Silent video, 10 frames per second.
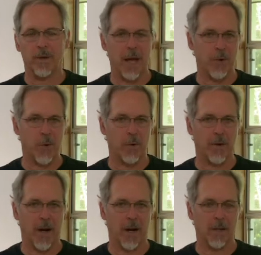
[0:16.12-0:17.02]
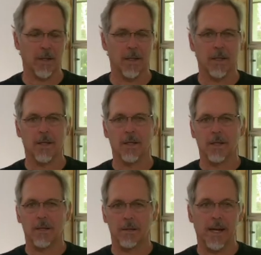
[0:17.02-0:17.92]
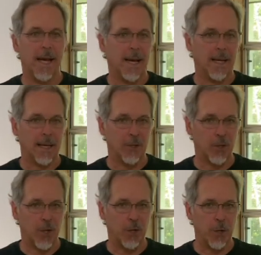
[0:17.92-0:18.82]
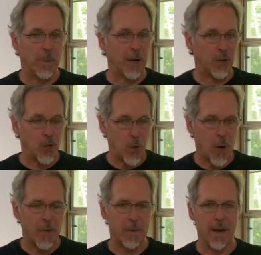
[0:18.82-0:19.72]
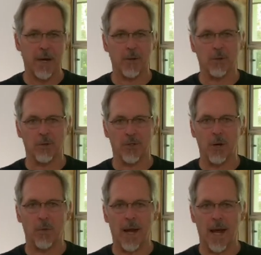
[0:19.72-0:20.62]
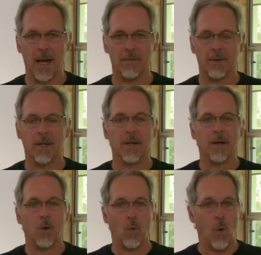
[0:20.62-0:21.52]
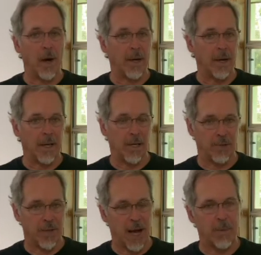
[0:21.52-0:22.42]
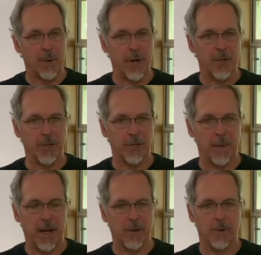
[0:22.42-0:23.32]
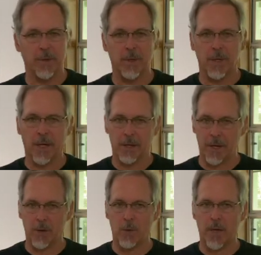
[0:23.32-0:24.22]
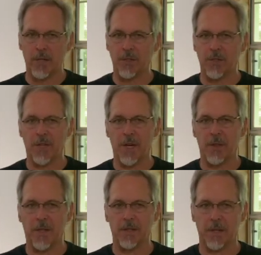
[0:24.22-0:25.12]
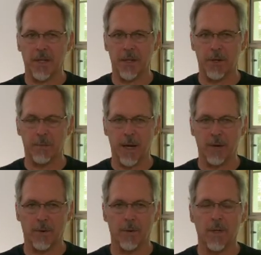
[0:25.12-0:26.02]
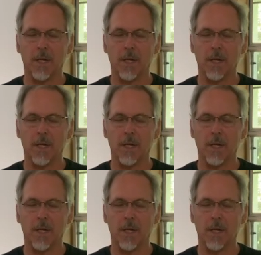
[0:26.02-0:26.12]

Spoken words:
Fly Corvair. Today I'd like to talk to you about two other manuals that we have. One is the operations manual and the other one is a Zenith installation manual.